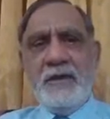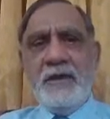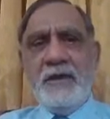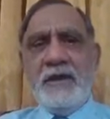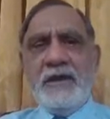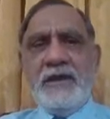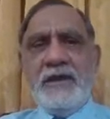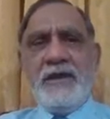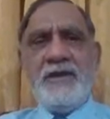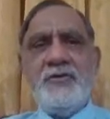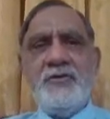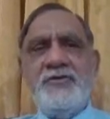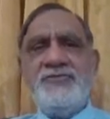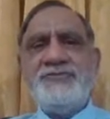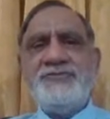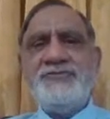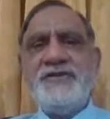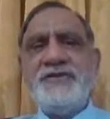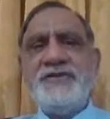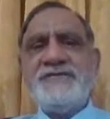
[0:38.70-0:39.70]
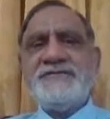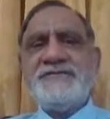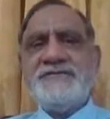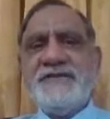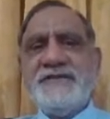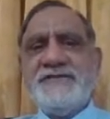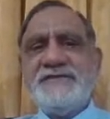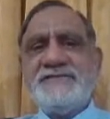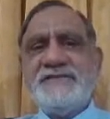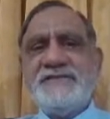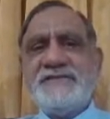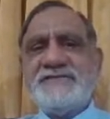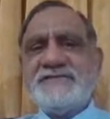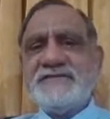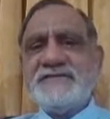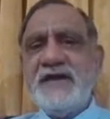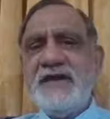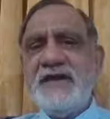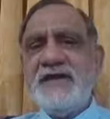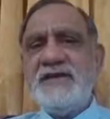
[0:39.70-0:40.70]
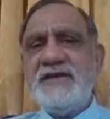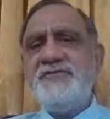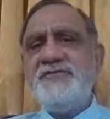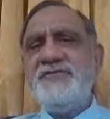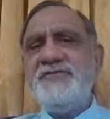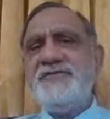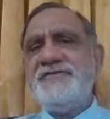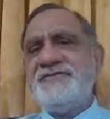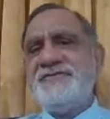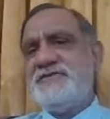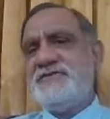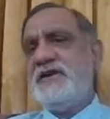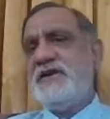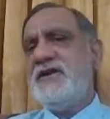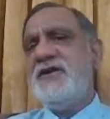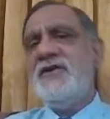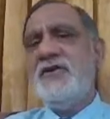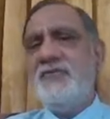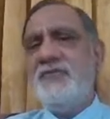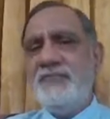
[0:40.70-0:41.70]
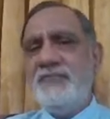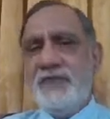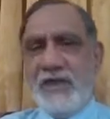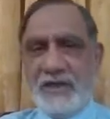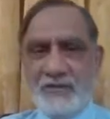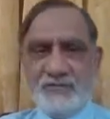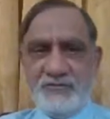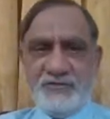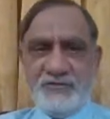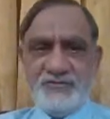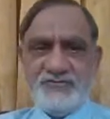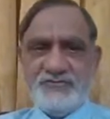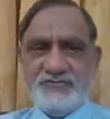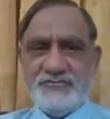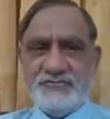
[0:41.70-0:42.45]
linguistics is the scientific study of language.